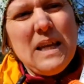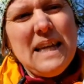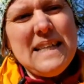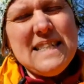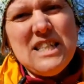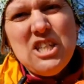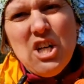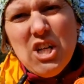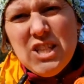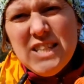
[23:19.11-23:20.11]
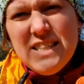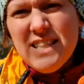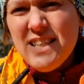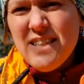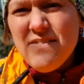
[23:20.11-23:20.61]
It's not
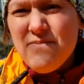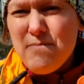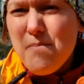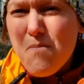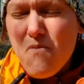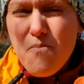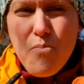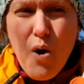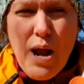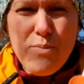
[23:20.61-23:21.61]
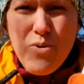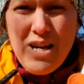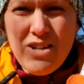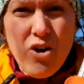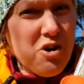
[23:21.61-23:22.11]
bright
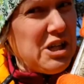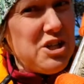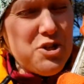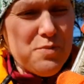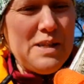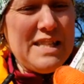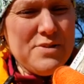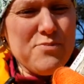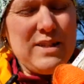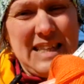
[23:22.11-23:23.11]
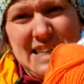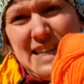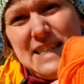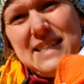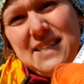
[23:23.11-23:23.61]
orange, but it's really
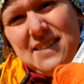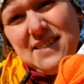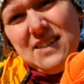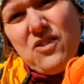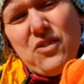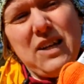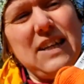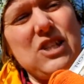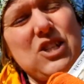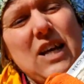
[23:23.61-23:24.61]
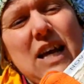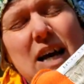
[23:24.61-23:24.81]
nice orange.